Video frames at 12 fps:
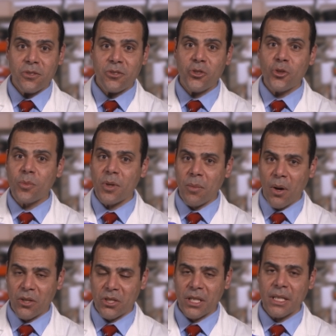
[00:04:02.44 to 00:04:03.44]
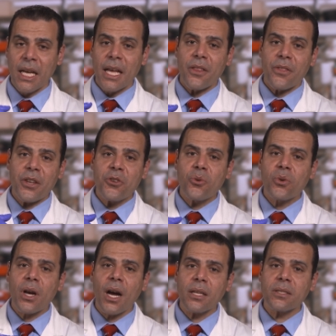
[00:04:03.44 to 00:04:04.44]
tumor margin then you
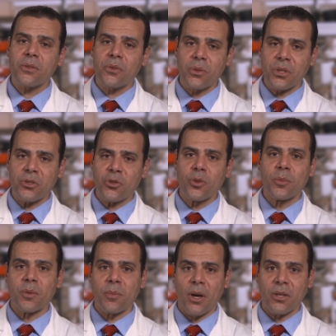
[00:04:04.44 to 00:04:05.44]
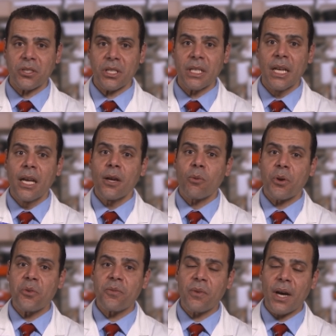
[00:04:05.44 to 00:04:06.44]
cut through the tumor margin where
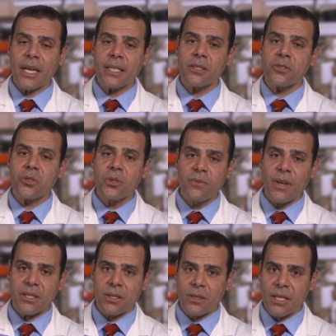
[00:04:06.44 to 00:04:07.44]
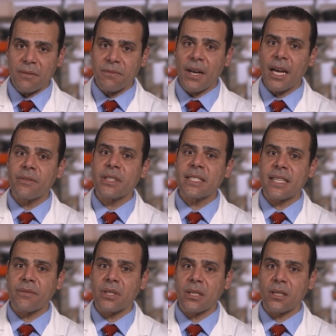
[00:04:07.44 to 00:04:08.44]
you find two vessels at 5 and
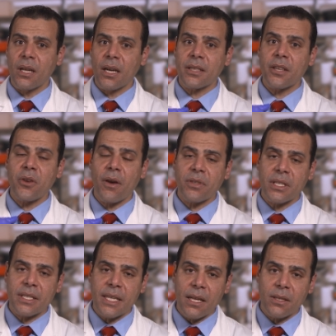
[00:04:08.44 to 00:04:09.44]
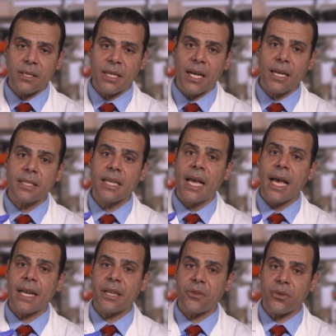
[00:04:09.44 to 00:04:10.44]
7 o'clock that you have to skeletonize
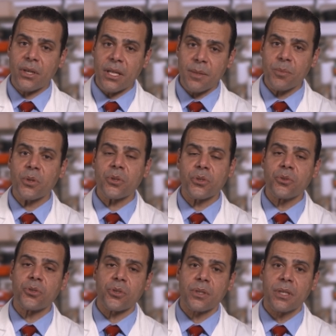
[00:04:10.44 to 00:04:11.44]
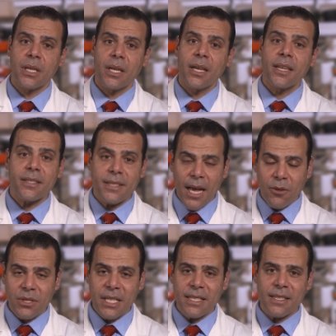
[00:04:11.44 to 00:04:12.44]
and either clip or suture.
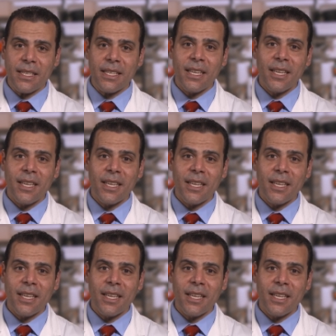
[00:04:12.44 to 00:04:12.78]
Sounds easy,